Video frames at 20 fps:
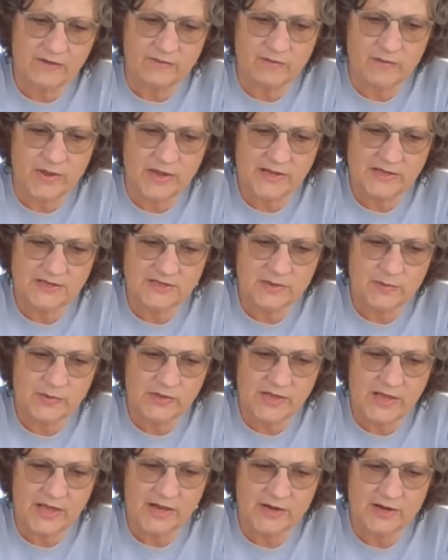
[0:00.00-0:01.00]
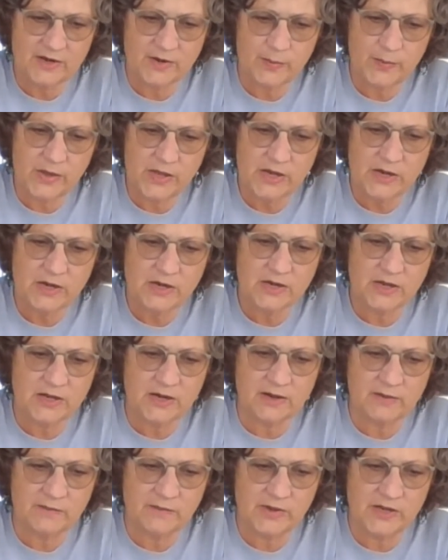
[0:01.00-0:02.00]
I've made some of that into paint,
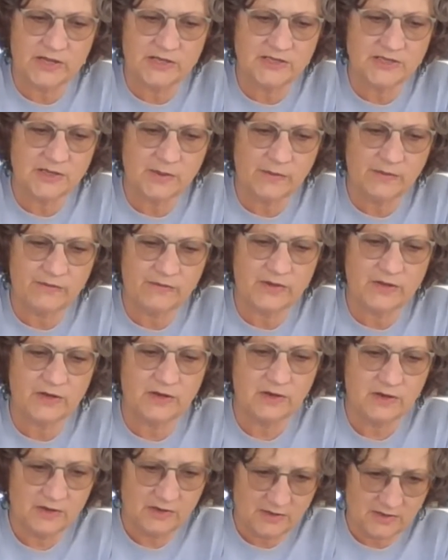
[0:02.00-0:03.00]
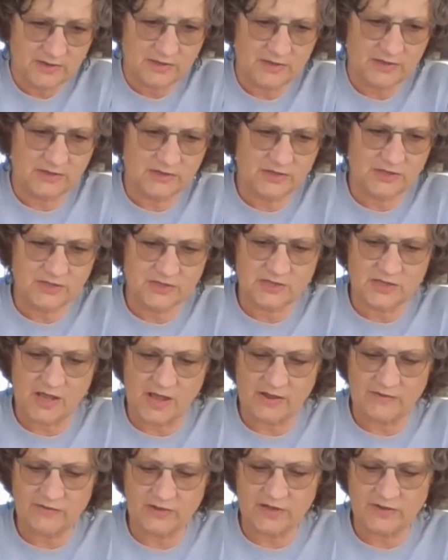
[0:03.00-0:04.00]
and I've made some of it
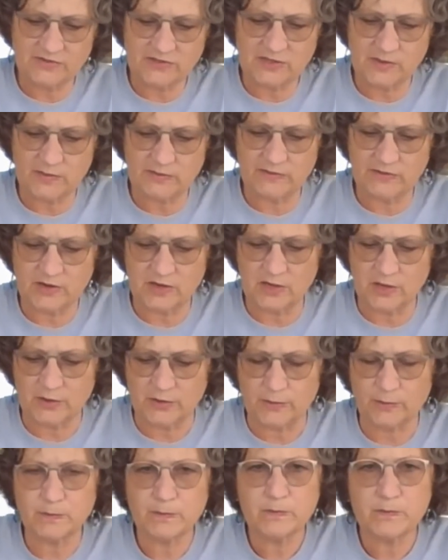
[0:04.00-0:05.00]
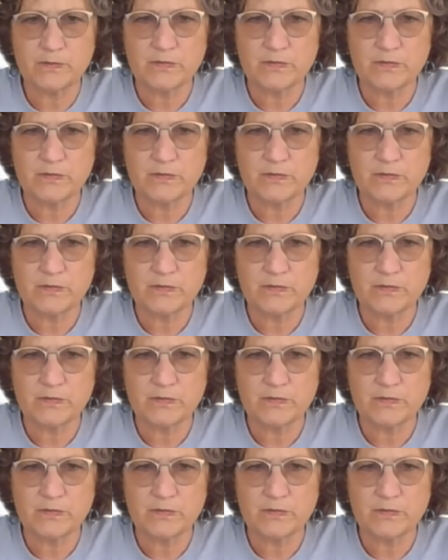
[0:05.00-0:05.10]
I've left some of it alone.